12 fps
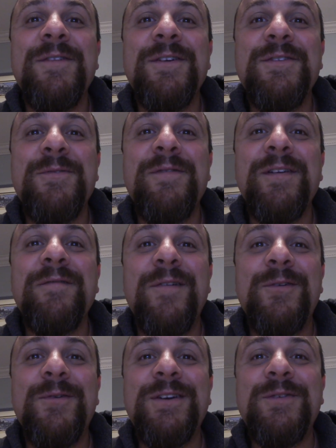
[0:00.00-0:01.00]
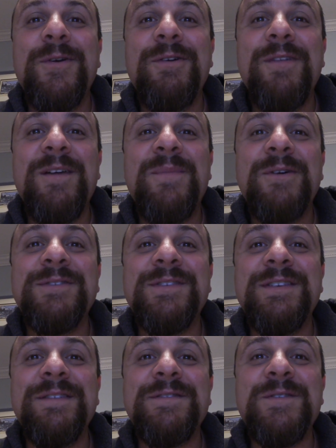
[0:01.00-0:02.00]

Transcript: the terrific photo on Twitter they posted of